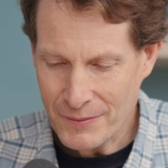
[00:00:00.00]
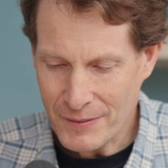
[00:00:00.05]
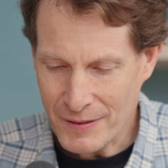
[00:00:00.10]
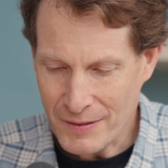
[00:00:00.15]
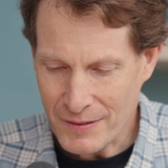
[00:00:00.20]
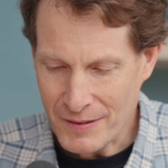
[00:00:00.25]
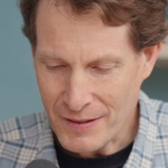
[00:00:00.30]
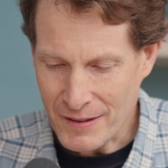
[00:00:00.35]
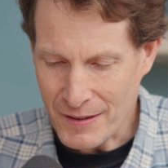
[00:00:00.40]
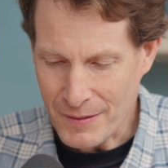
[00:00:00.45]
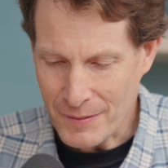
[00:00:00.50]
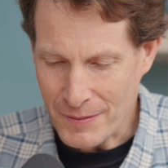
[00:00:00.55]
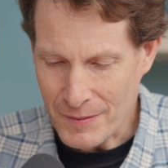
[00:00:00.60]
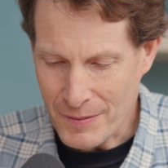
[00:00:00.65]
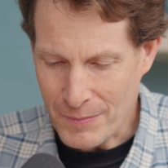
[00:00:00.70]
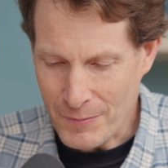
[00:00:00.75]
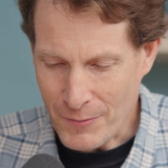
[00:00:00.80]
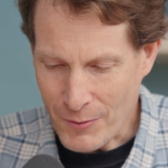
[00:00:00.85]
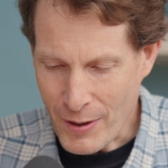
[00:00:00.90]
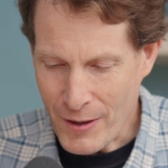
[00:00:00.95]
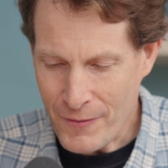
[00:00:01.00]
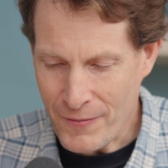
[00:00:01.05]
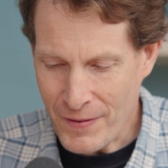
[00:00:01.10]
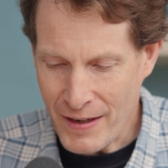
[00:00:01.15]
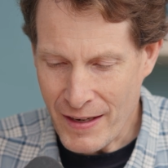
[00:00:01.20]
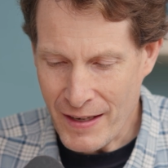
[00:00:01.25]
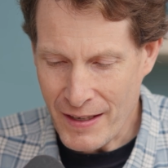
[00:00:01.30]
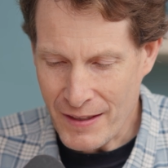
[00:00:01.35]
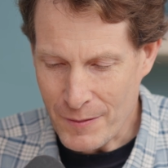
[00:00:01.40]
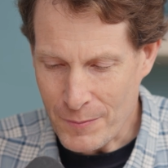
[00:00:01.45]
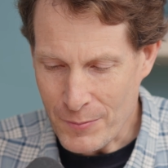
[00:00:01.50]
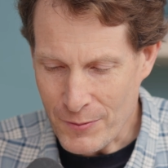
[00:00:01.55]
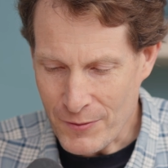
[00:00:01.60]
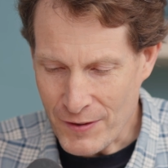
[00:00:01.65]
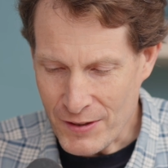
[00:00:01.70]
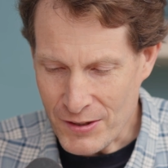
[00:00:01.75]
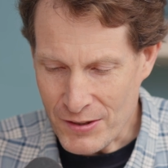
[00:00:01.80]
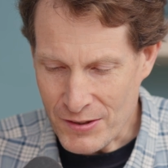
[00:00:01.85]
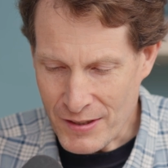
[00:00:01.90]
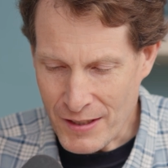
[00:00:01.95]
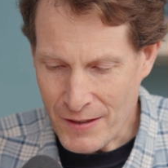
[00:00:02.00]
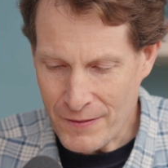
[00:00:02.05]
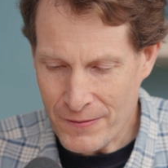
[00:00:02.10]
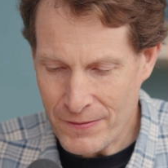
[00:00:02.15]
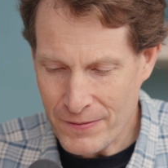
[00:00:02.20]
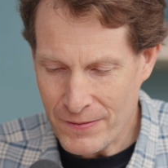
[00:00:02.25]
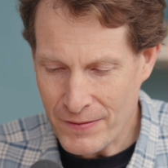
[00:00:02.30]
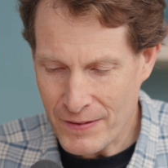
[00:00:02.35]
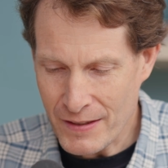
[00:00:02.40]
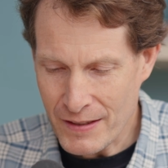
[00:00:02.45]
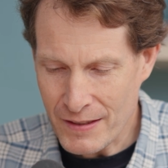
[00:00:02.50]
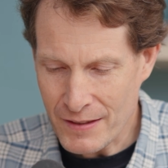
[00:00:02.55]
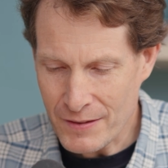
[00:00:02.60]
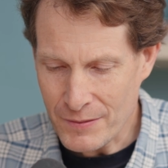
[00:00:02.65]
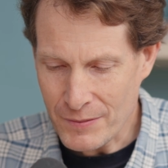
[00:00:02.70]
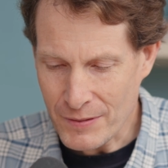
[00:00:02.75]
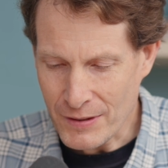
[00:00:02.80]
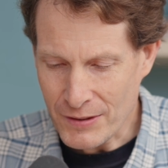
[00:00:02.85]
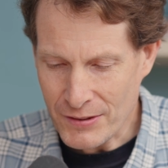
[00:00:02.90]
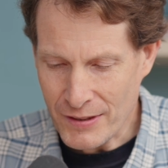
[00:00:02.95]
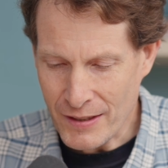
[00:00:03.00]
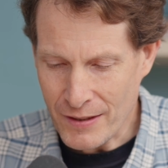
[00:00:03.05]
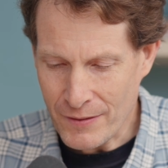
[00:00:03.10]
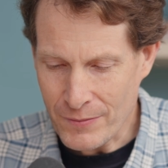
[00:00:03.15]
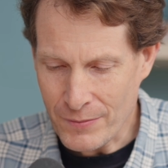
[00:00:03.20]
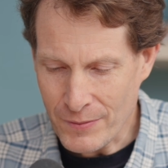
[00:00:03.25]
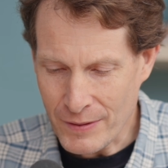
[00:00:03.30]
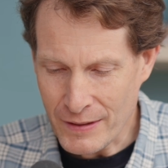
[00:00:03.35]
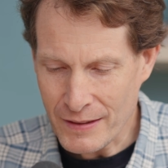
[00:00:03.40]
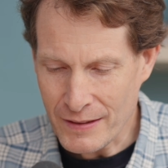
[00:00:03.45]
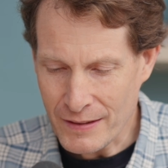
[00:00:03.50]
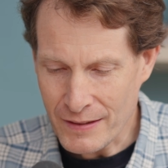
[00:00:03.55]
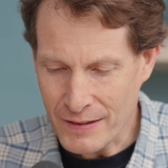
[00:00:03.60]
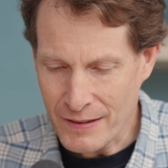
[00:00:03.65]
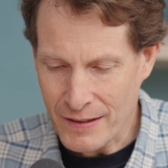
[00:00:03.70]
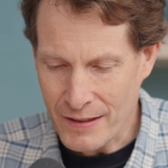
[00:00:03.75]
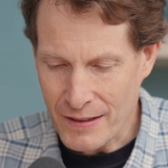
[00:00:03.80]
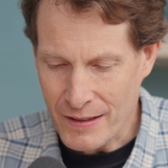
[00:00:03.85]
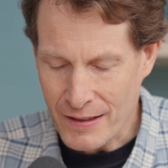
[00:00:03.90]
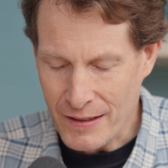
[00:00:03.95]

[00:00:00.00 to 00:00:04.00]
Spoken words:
got my wife and I and the professional chef, and then we also have one